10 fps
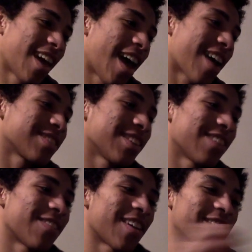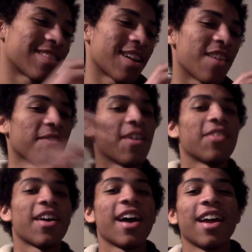I actually messed up
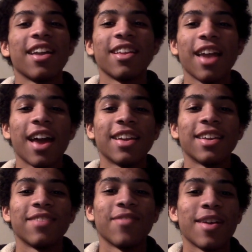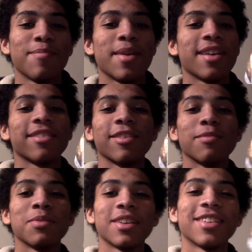on that and I did my best.
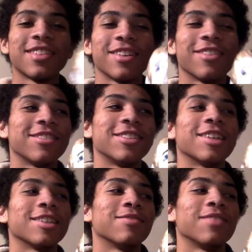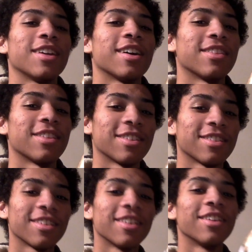So please don't judge me on
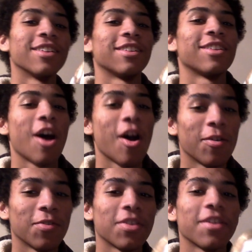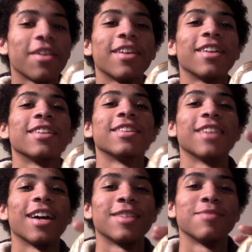this. Don't
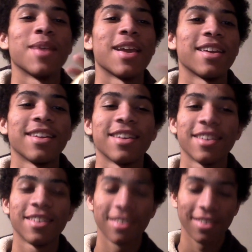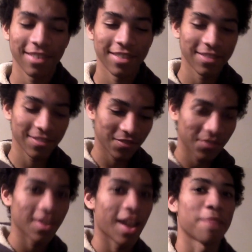judge me.
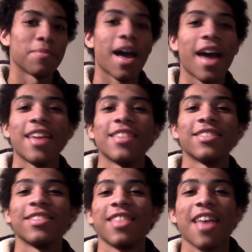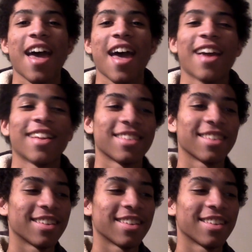I'm not into that.